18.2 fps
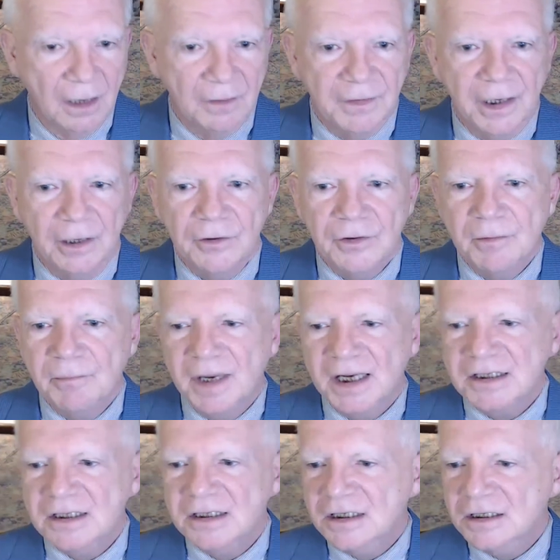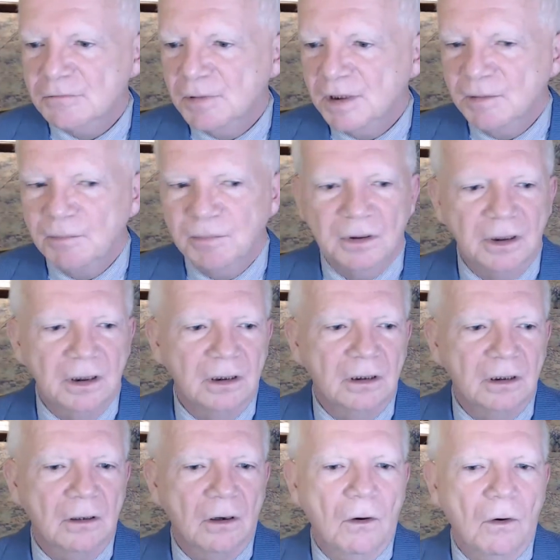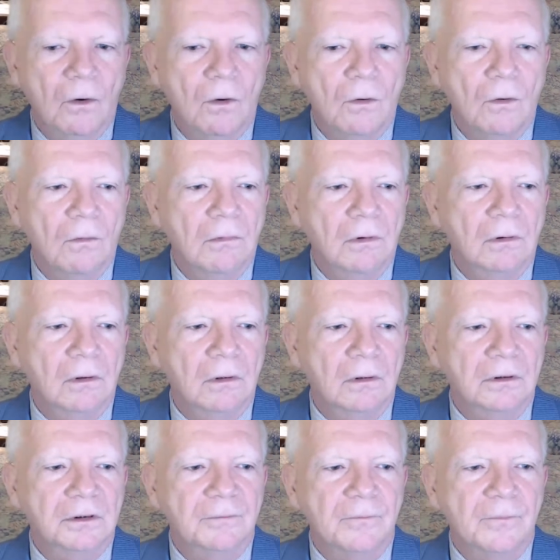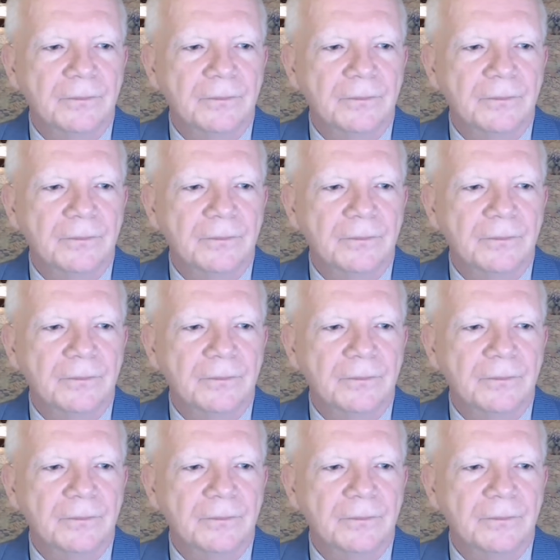They're the bestest people in the whole world.